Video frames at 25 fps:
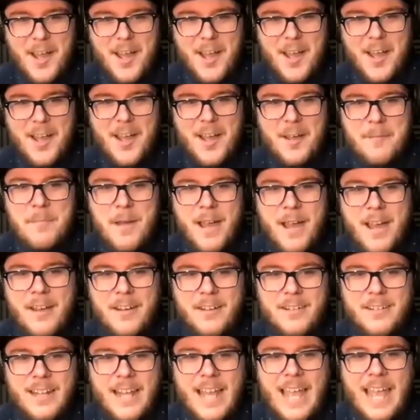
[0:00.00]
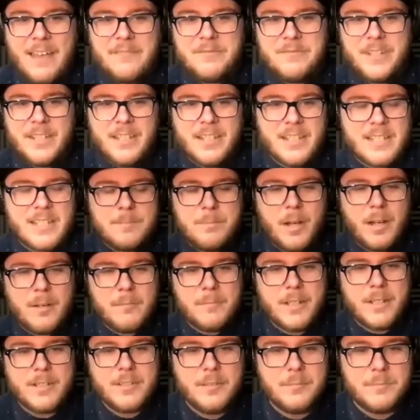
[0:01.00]
about having
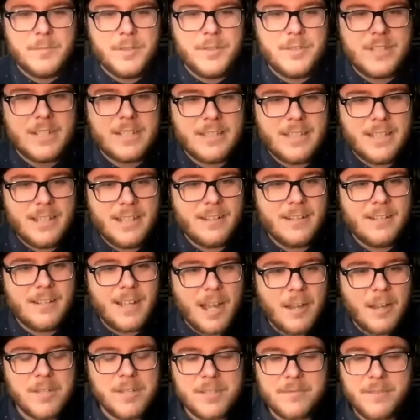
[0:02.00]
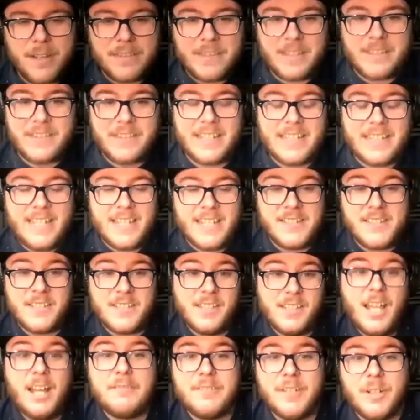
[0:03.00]
experimental music there. I always find that the kids
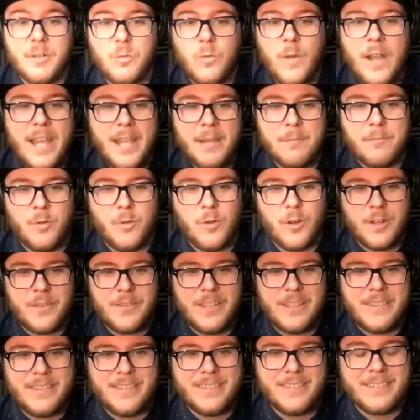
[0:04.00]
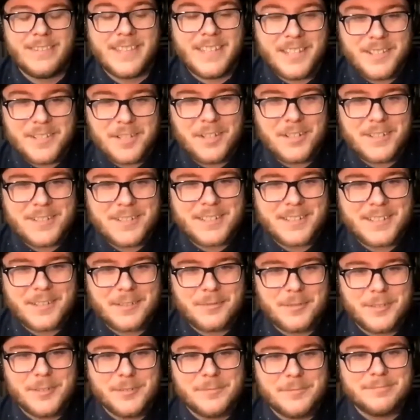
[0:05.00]
love it way more than the adults in the
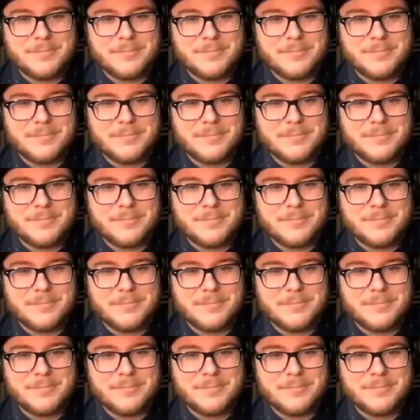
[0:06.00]
room.